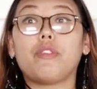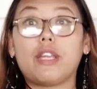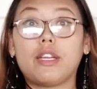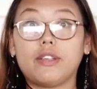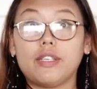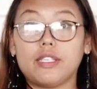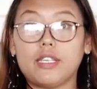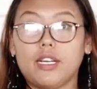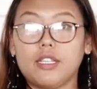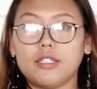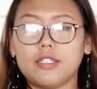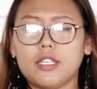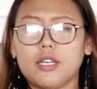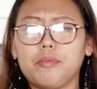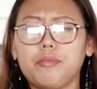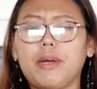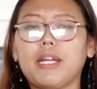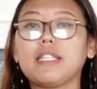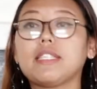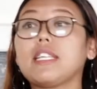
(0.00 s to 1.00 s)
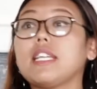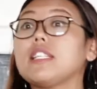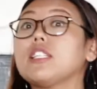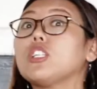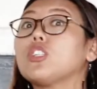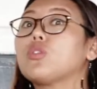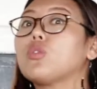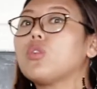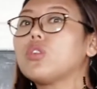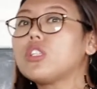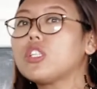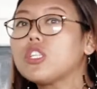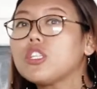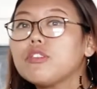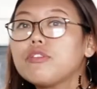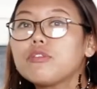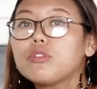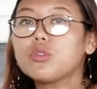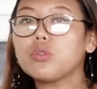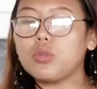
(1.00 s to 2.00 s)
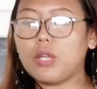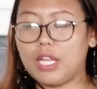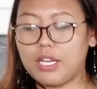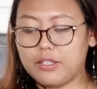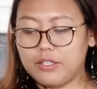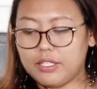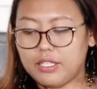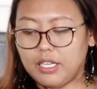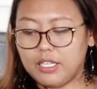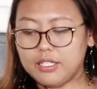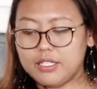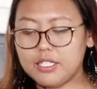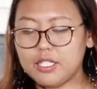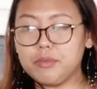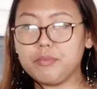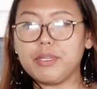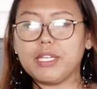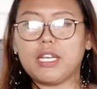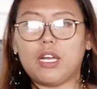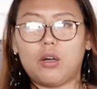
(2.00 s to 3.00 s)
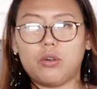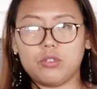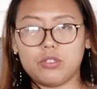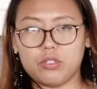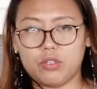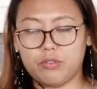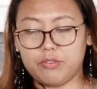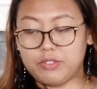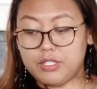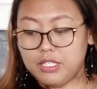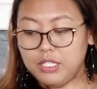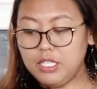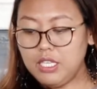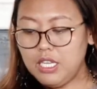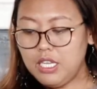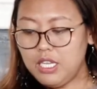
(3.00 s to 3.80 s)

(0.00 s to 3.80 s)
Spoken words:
agriculture, but they did not shift to agriculture because the